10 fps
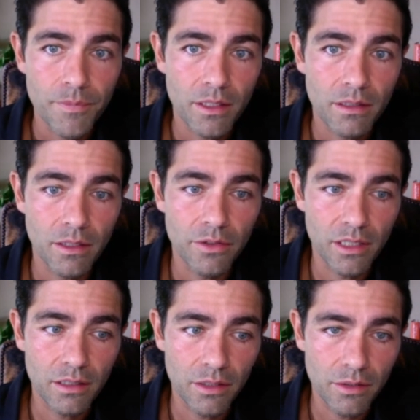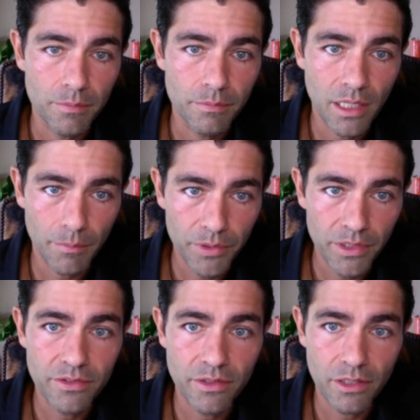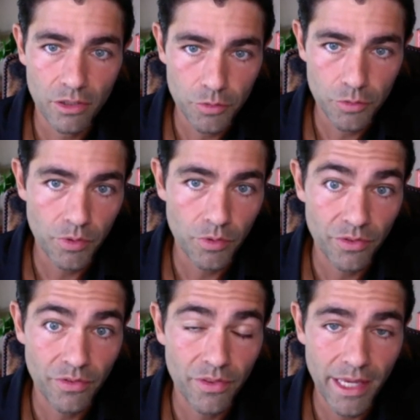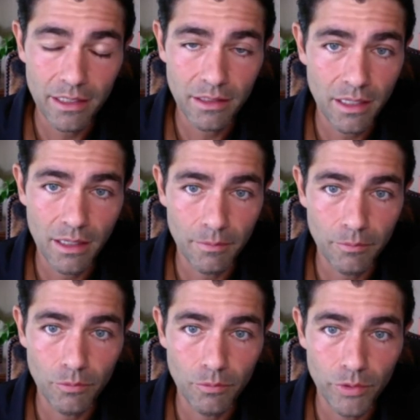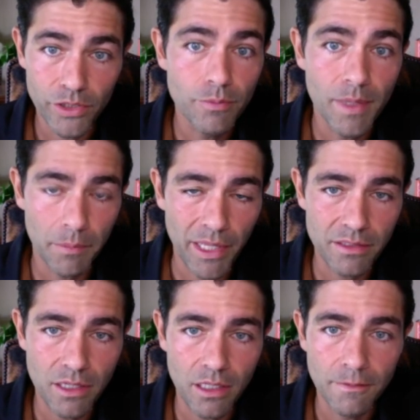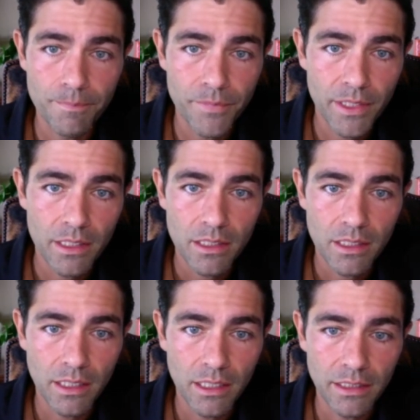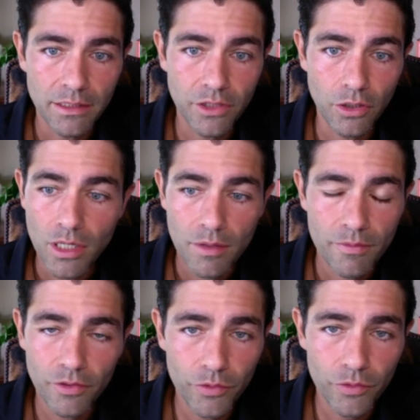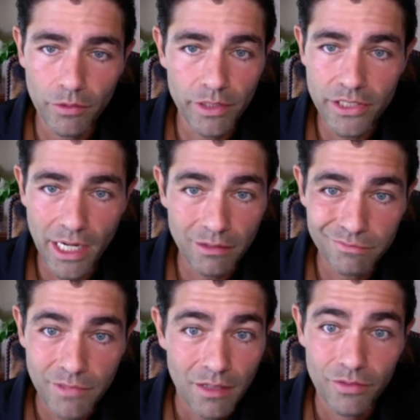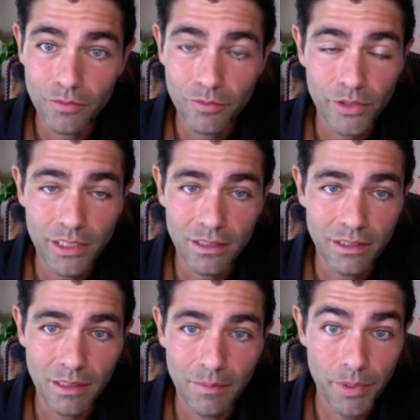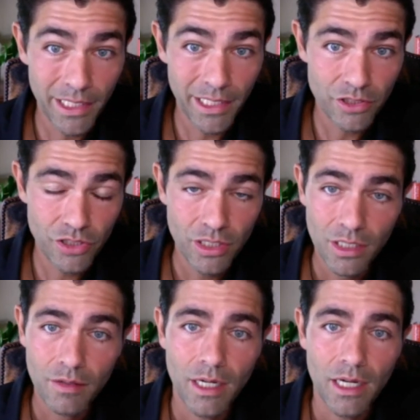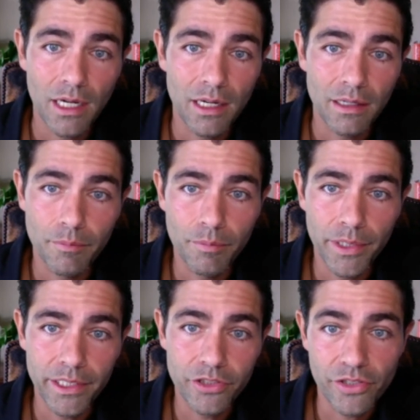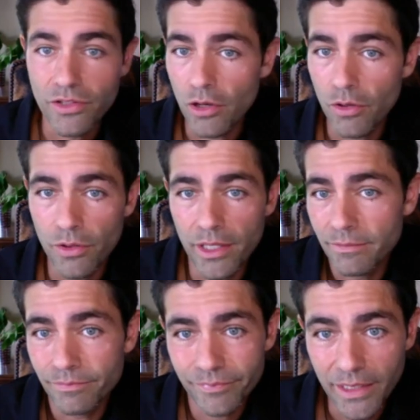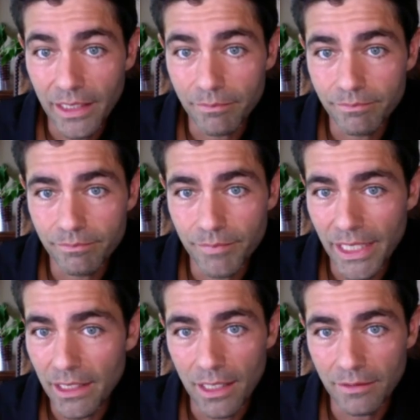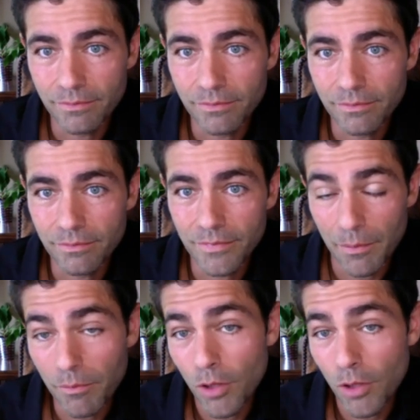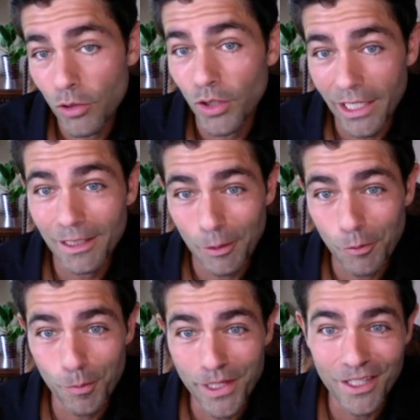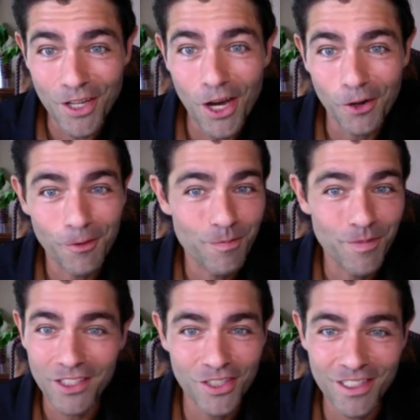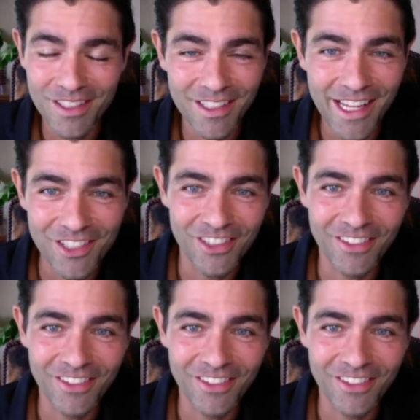on the, on the companies and the entrepreneurs that um, we do make bets on. Uh, so feel free to reach out, feel free to uh, pitch, uh, but just know that it may not, it most likely will be a no. That's just the nature of